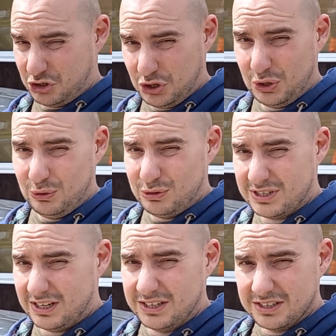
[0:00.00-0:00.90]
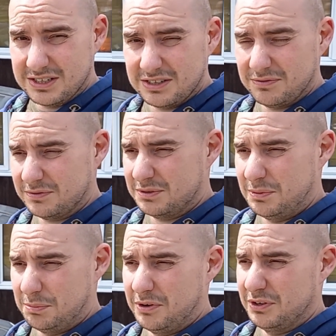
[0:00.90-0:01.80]
2 cylinders, if to
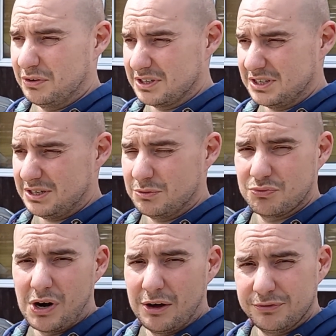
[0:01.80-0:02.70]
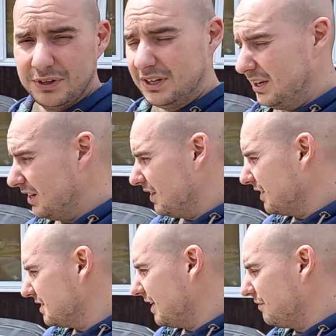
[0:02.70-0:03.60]
be perfectly honest, because it was rough. And
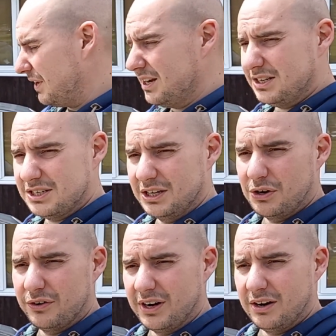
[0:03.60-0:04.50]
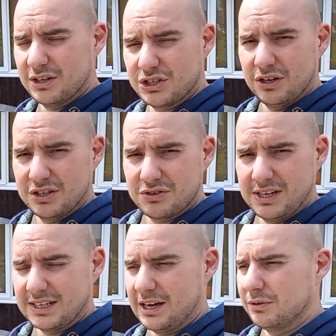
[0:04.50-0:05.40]
like I say, I eventually got her here and I shut her
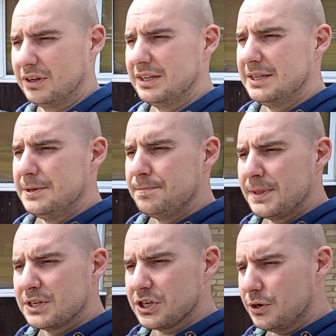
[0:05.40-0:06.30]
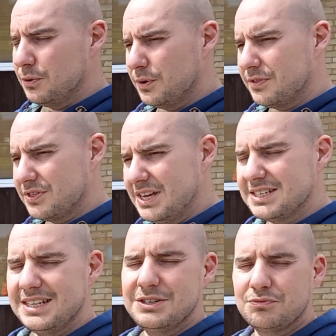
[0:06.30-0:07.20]
straight down. So
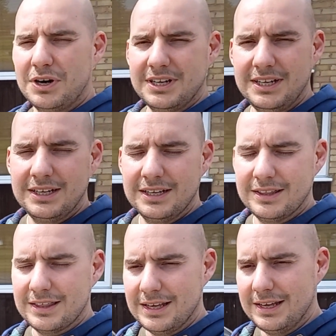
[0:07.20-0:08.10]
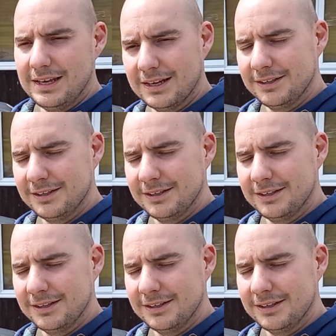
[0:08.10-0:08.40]
this is running the